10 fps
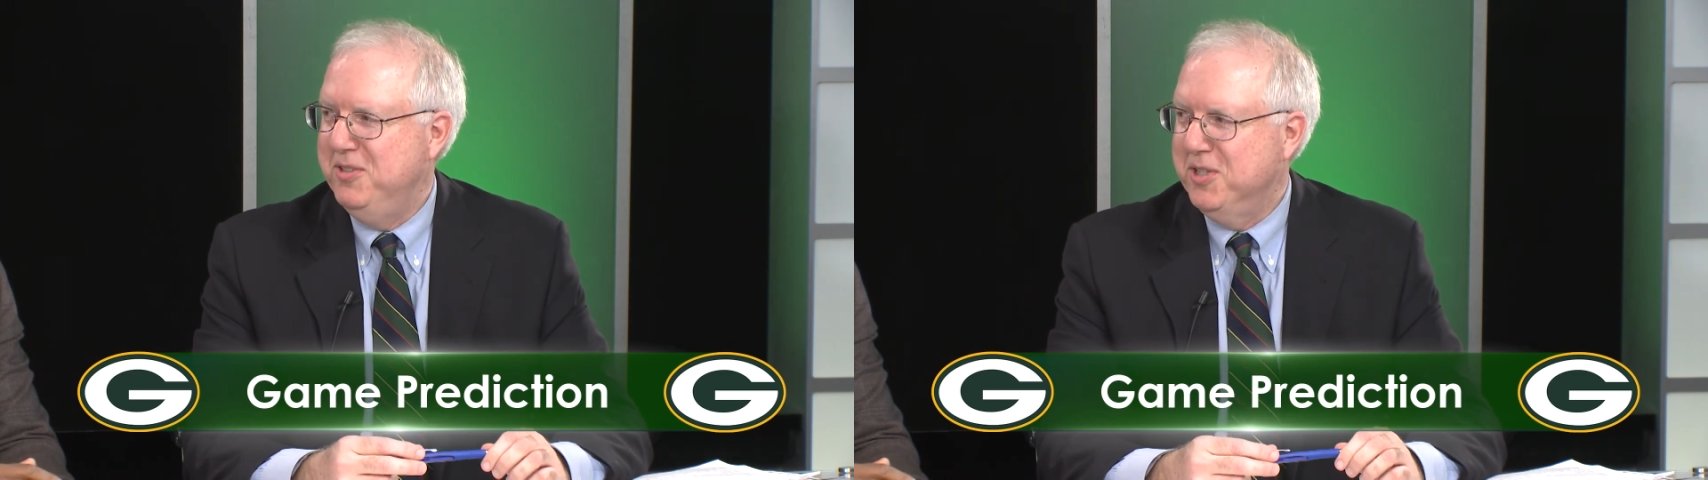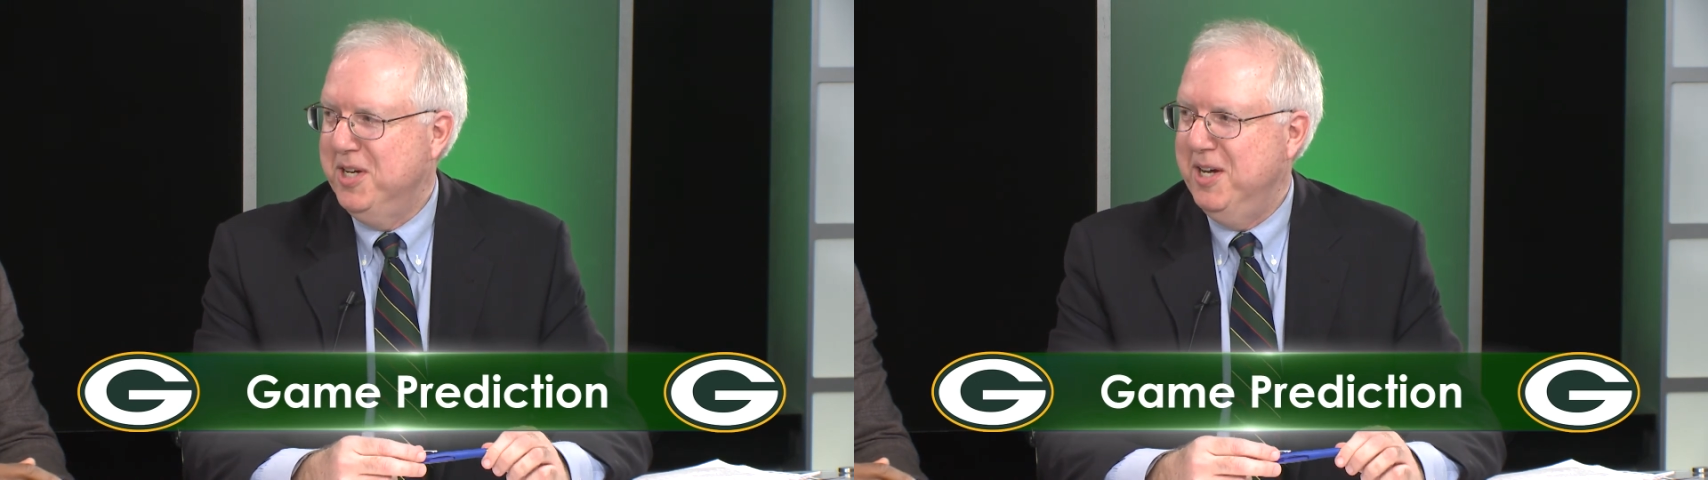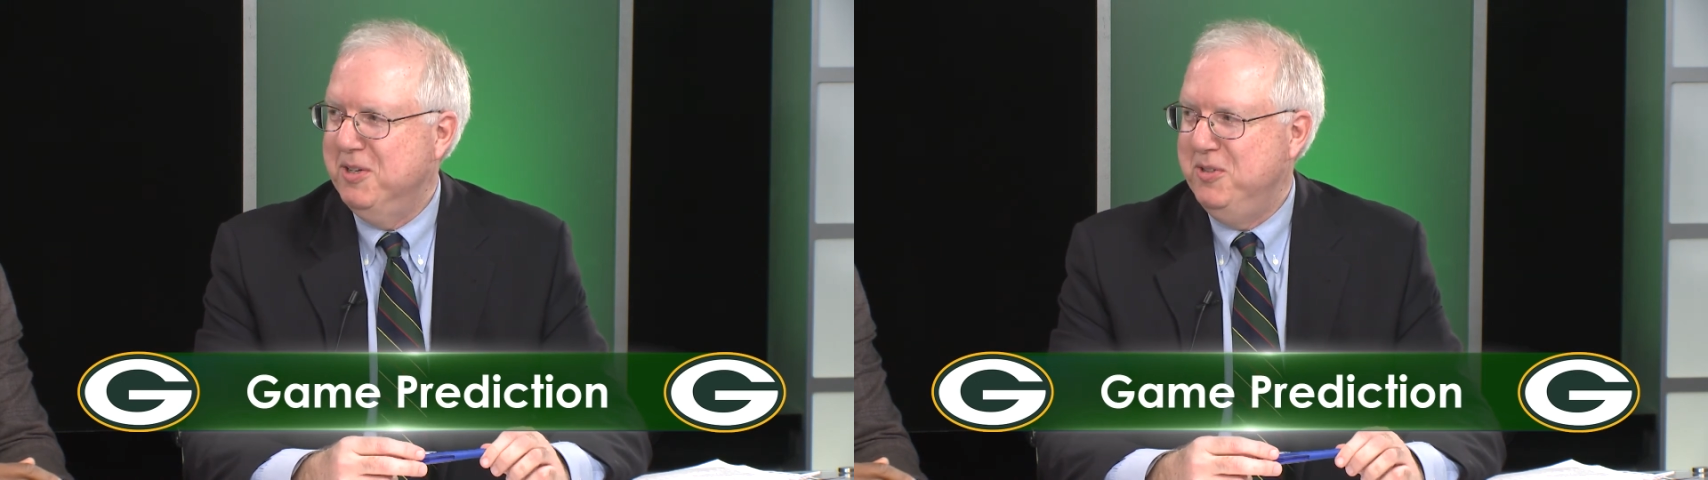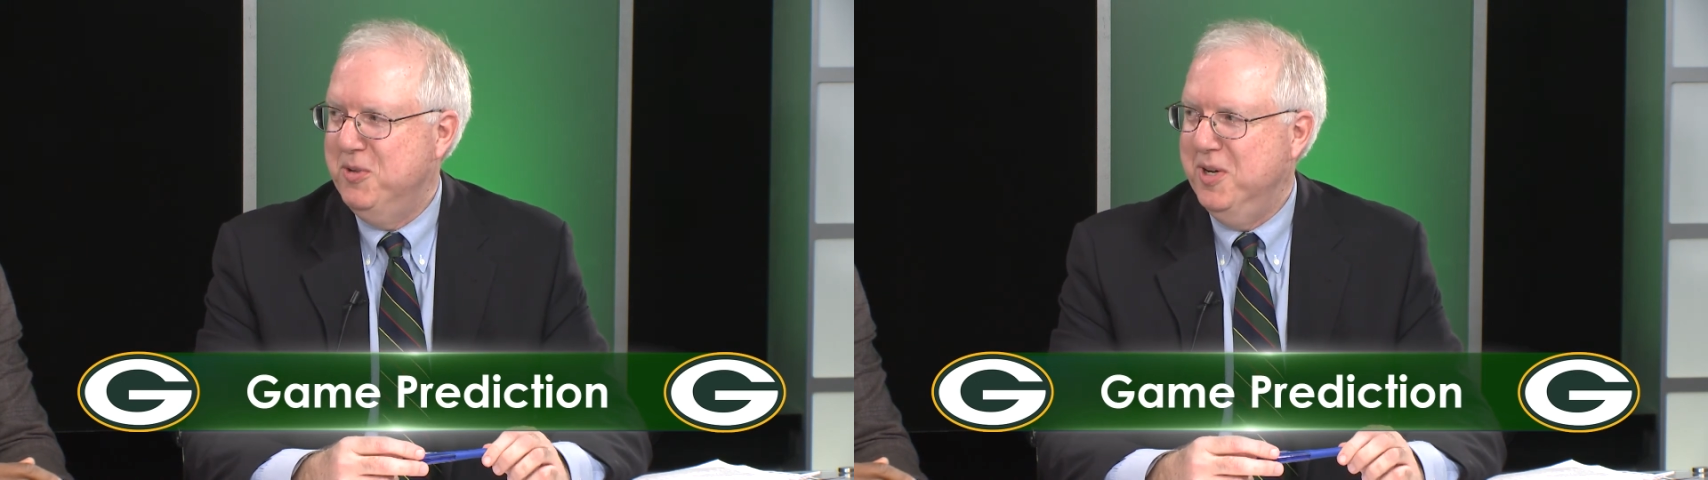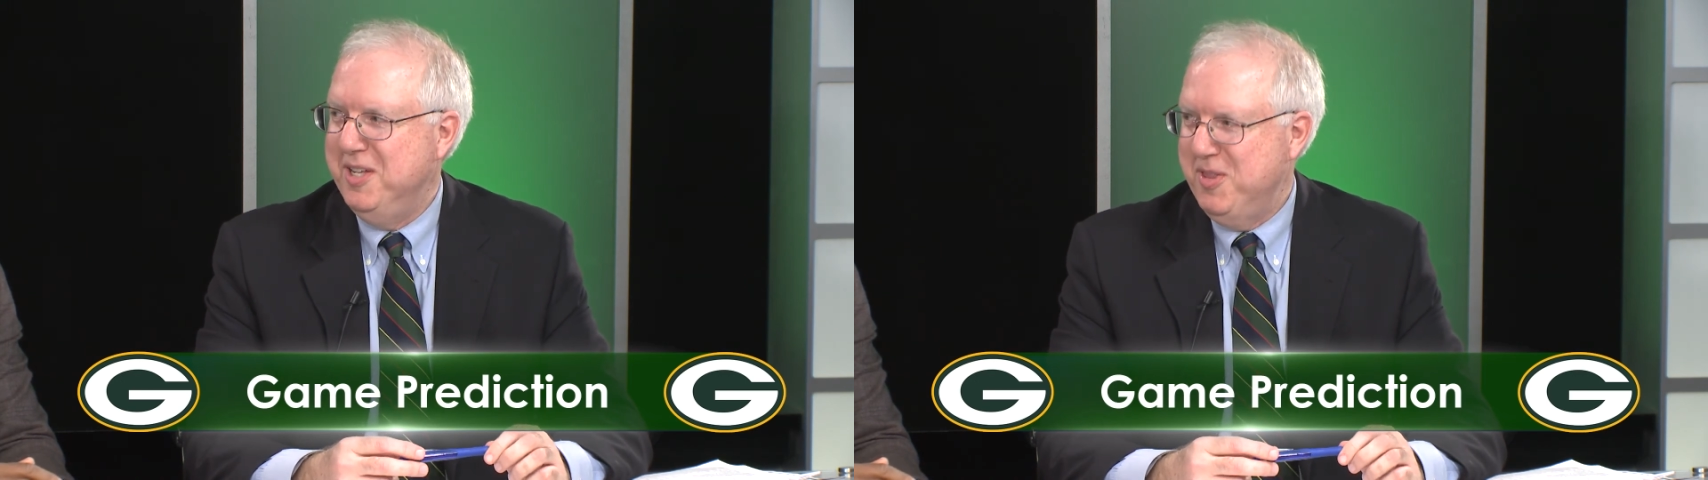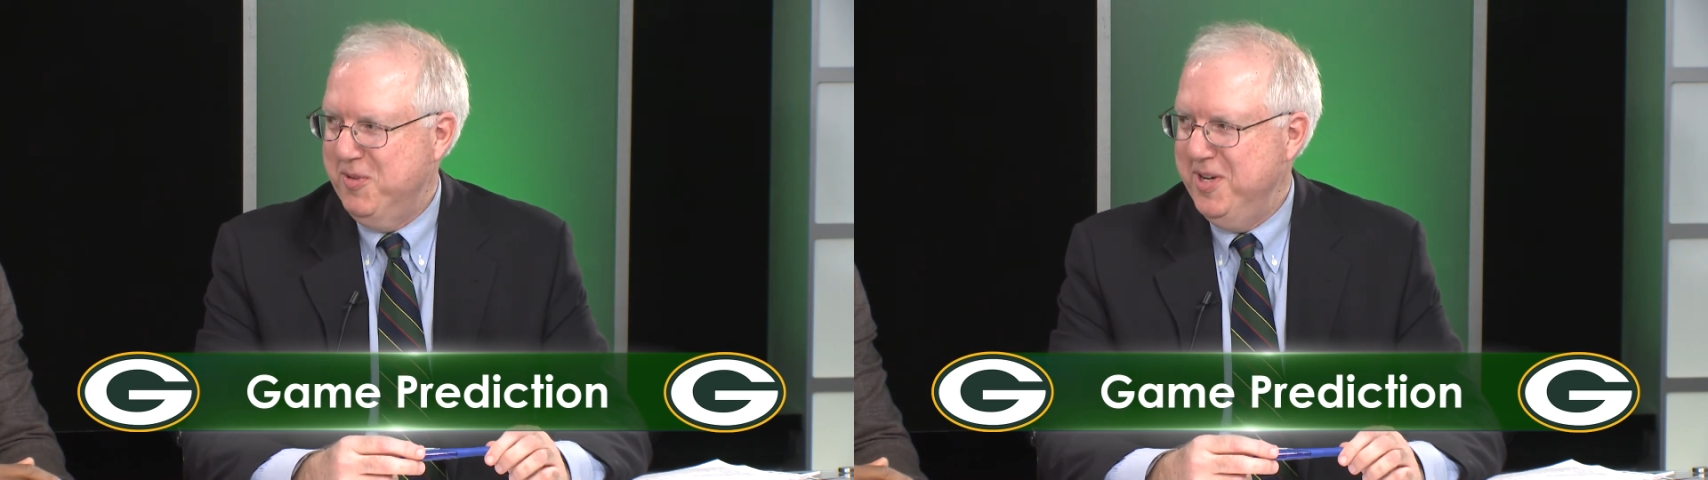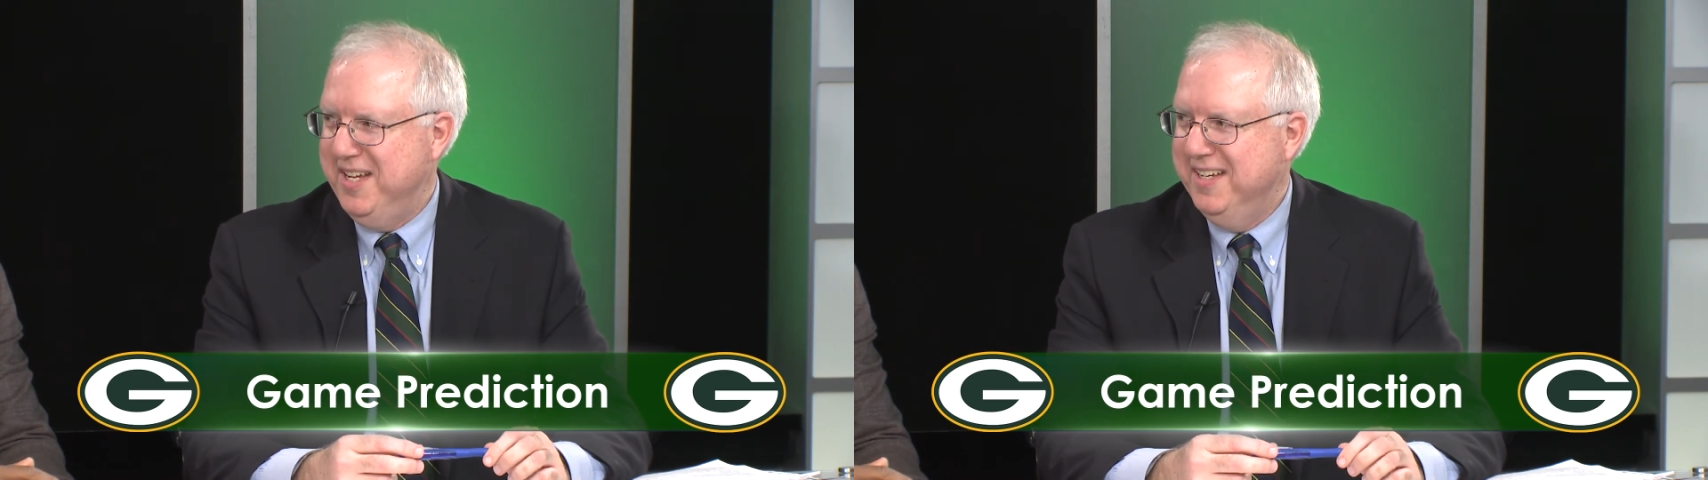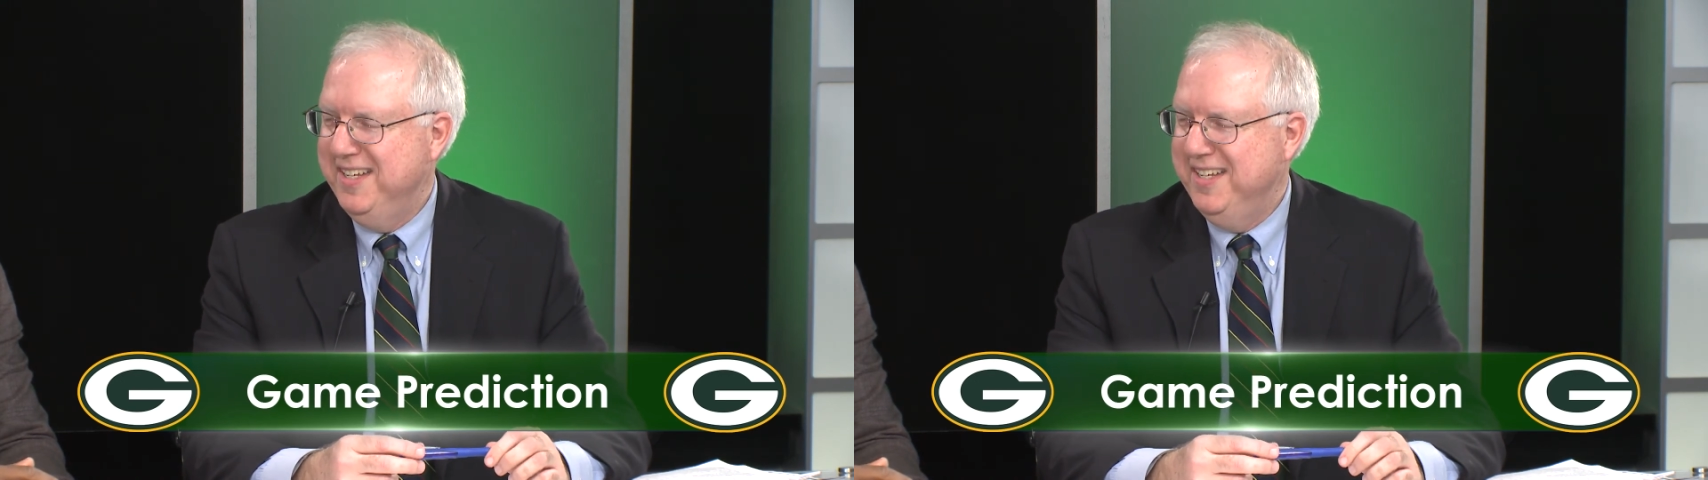Chicago 23.